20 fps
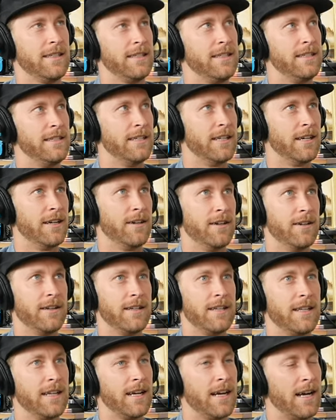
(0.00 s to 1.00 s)
You know,
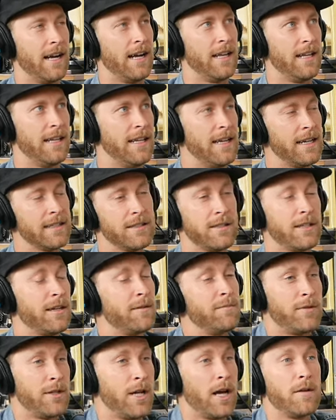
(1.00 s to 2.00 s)
he hasn't
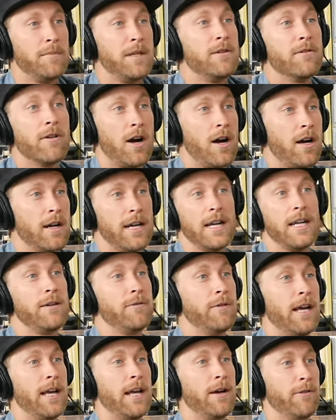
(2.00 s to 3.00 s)
done done me wrong
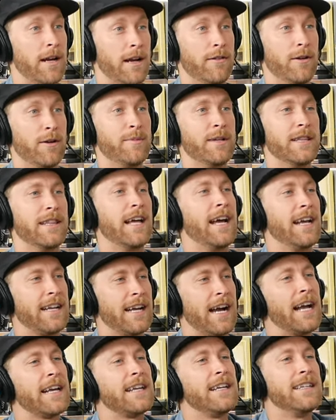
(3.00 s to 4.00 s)
anyway or whatever, but like
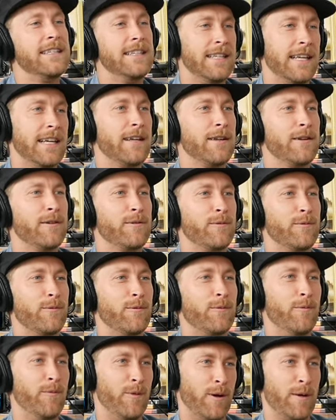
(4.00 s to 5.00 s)
I can get
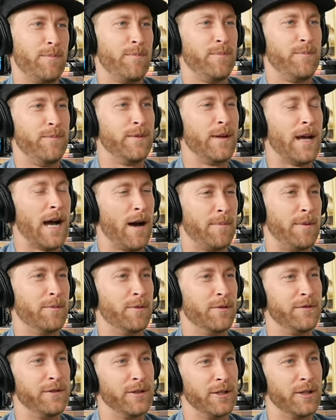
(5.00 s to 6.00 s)
what how
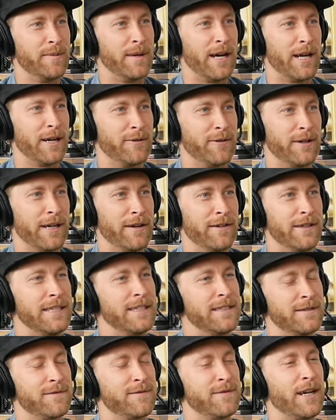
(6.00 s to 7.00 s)
people feel about him or whatever.
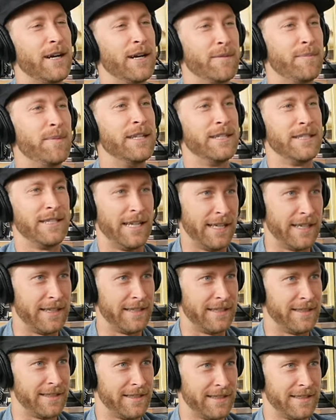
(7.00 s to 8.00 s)
He's very opinionated
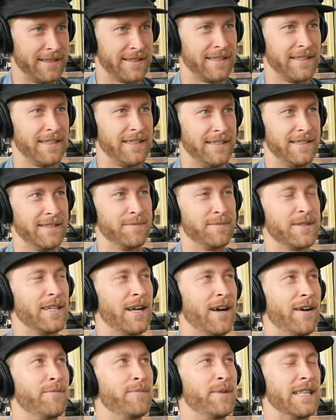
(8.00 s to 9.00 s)
and he's his, he's
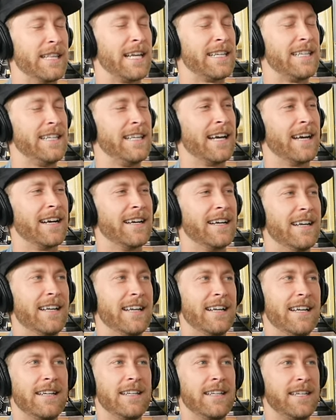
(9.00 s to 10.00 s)
himself. But like, yeah,
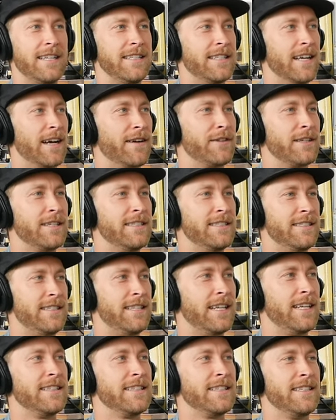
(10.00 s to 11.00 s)
he definitely
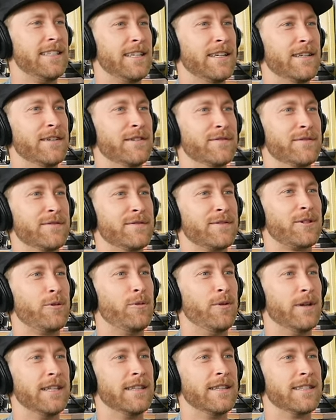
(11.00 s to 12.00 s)
didn't give
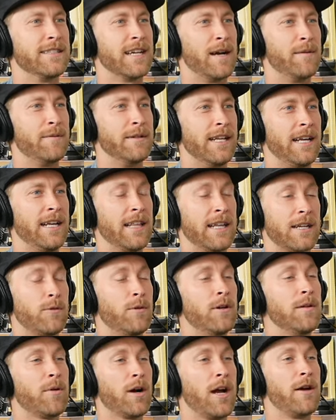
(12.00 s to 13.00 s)
Quinn the time of day. Like,
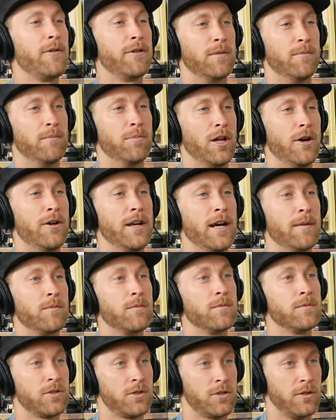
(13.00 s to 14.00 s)
Quinn probably would have blown
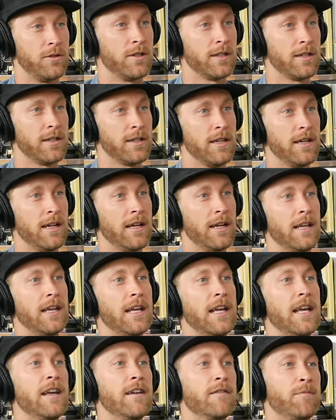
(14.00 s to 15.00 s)
up sooner
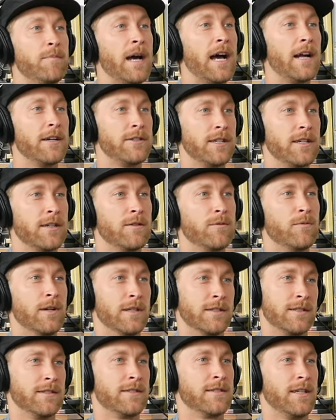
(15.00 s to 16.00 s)
if Patrick
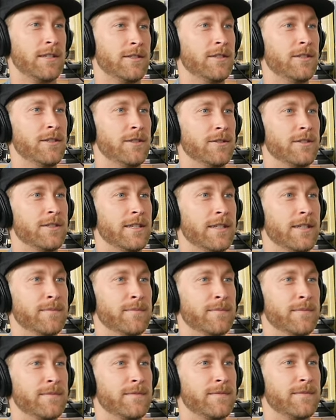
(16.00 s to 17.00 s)
wasn't such a douche to him.
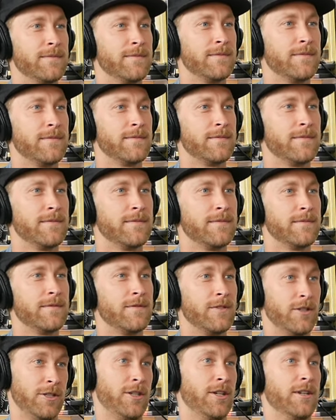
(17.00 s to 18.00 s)
Dang.
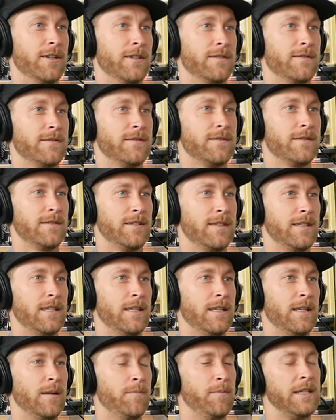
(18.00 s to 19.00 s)
For sure.
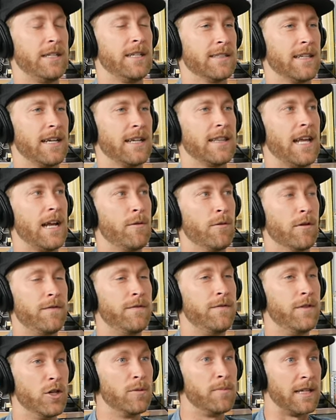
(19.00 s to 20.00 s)
Because like they were
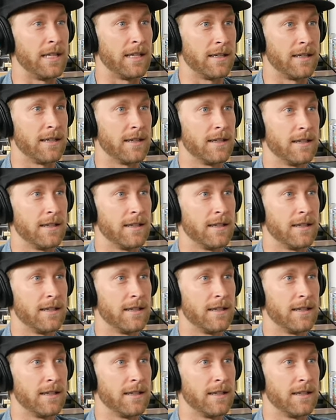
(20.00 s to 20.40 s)
filming,